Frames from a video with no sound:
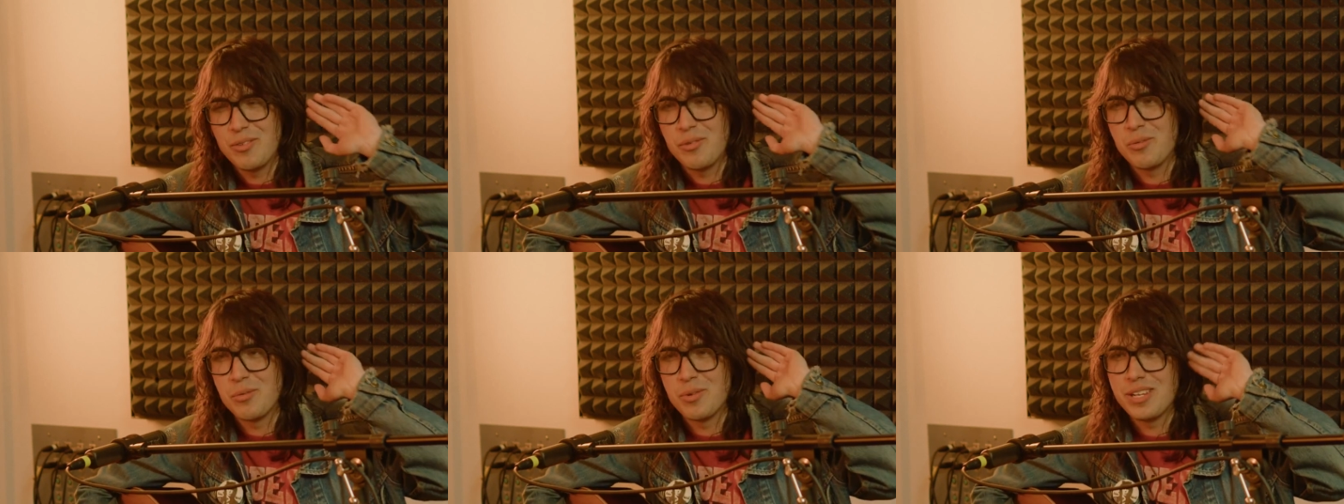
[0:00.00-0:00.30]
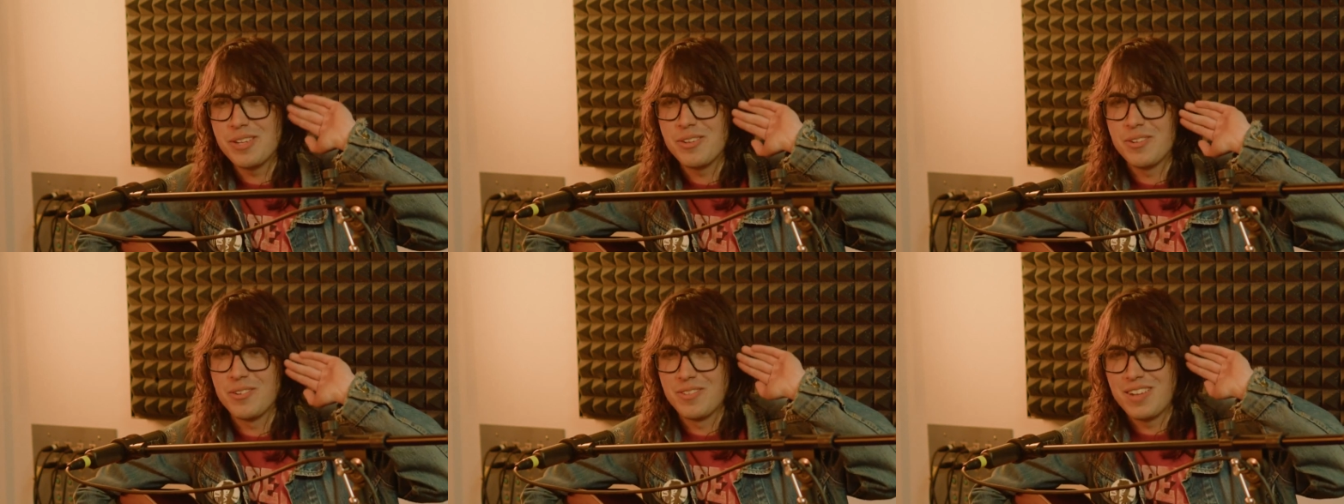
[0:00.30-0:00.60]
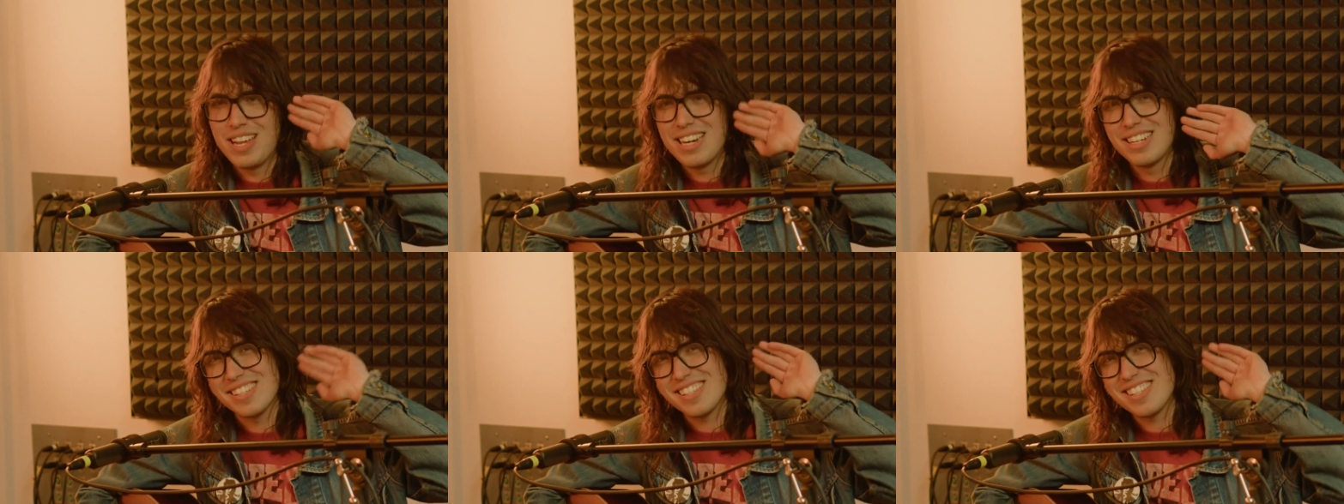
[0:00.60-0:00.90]
real,
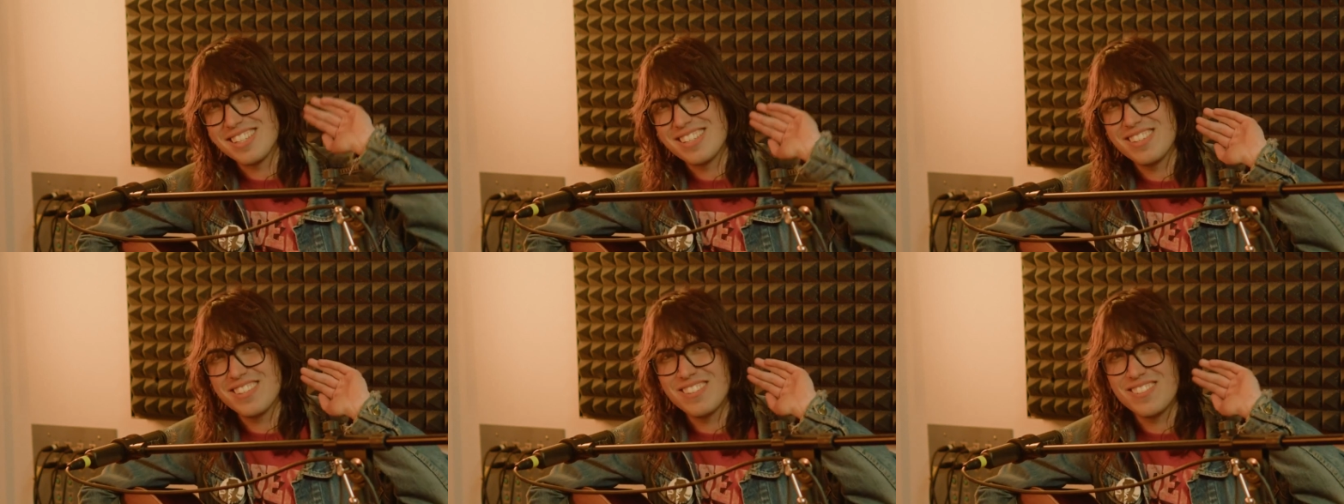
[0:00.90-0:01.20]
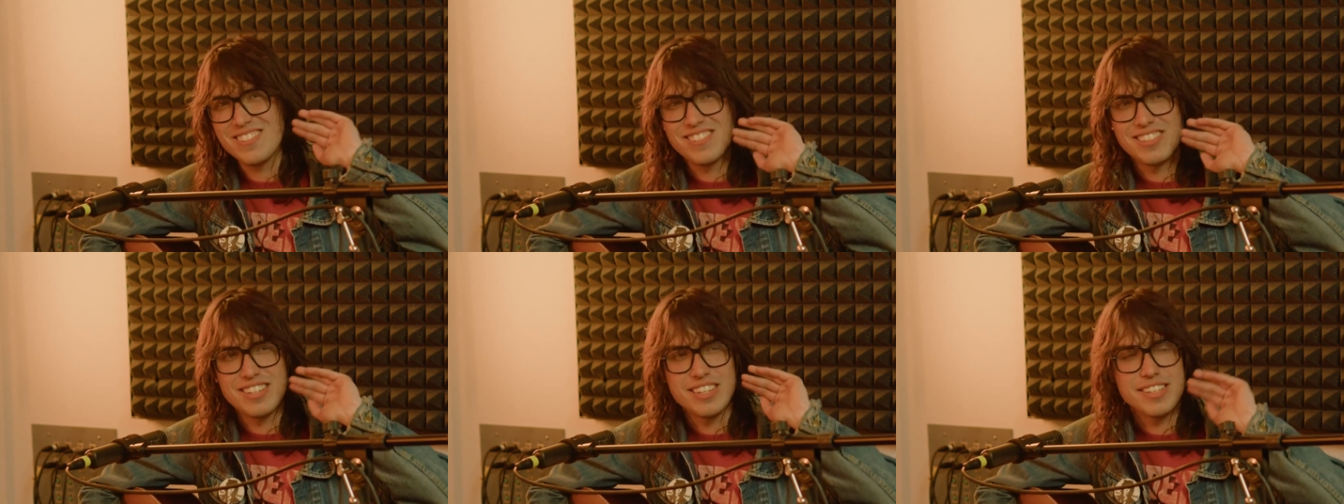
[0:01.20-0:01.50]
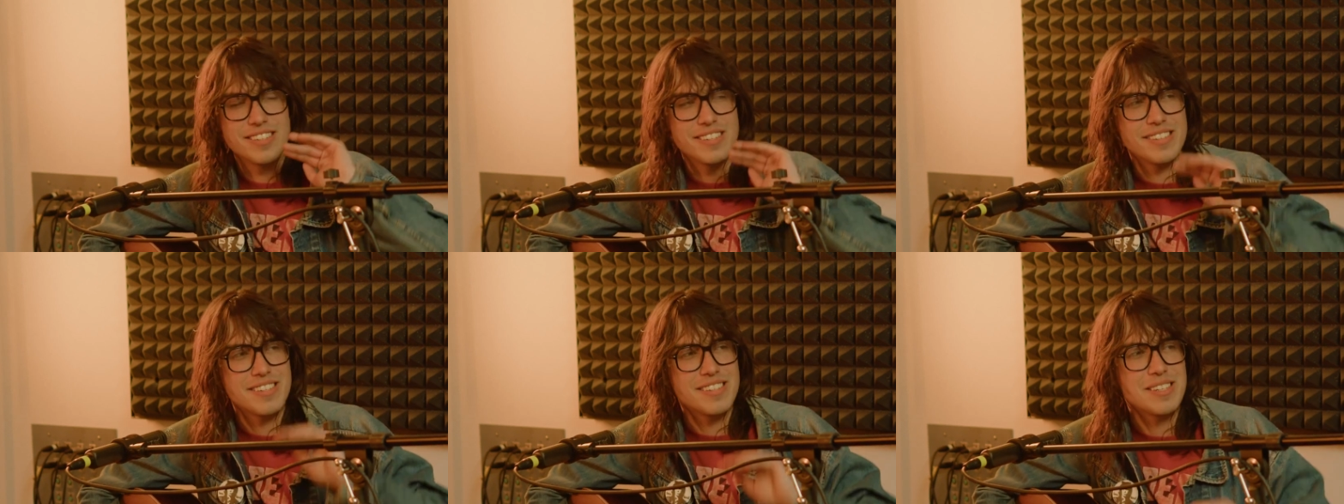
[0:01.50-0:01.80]
and it still
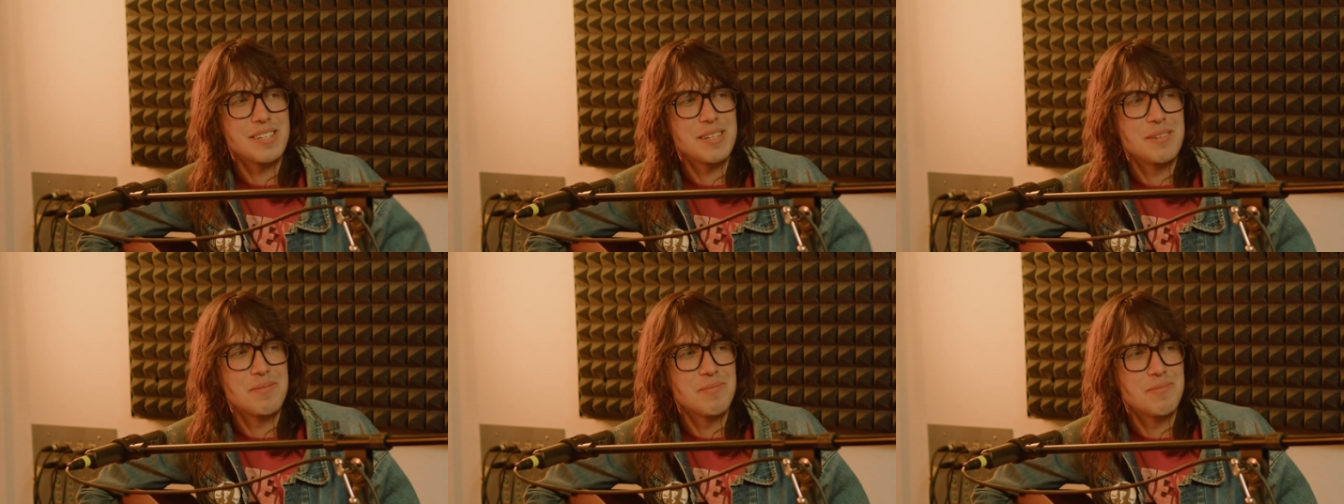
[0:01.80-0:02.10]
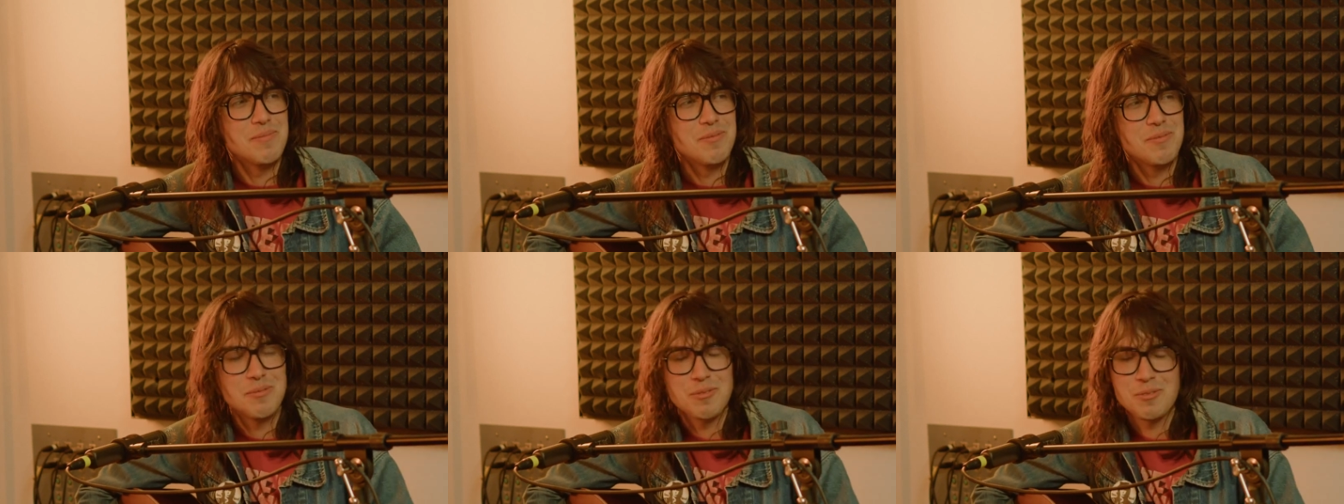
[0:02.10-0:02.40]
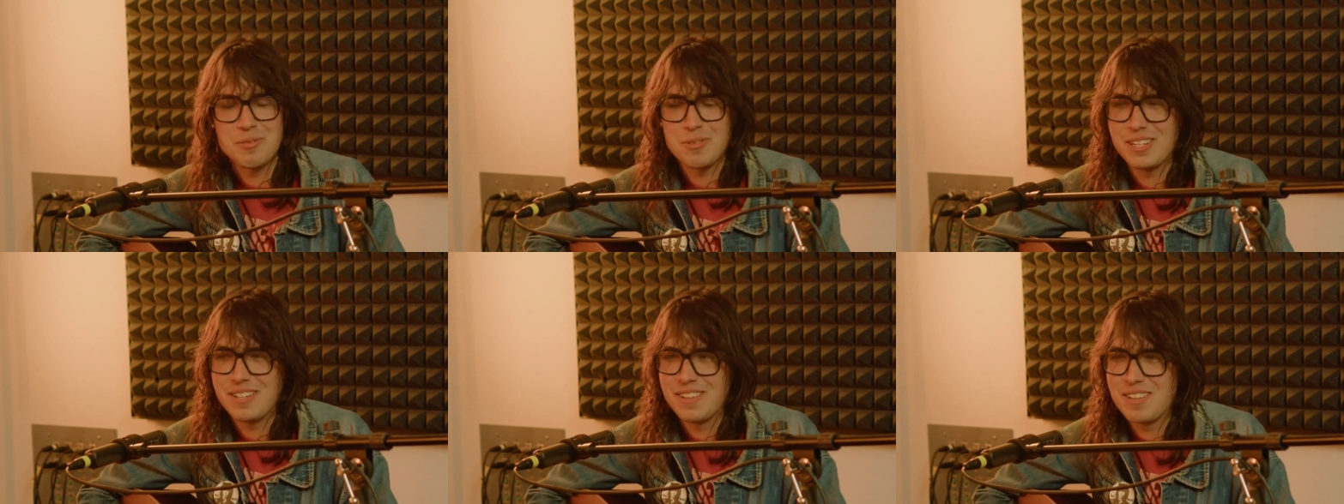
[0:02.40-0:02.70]
doesn't seem
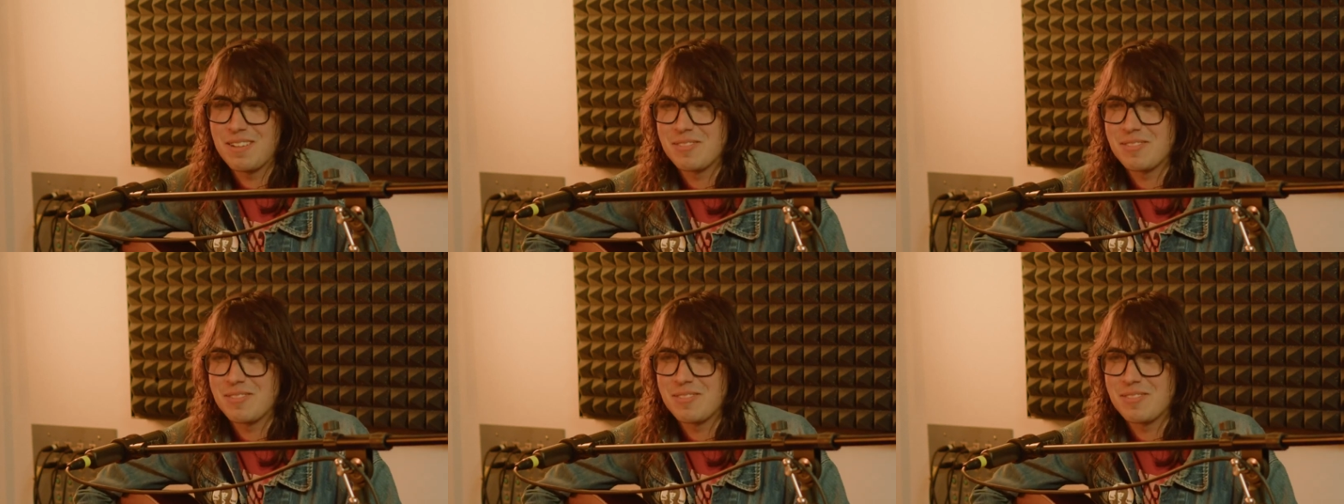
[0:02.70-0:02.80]
real.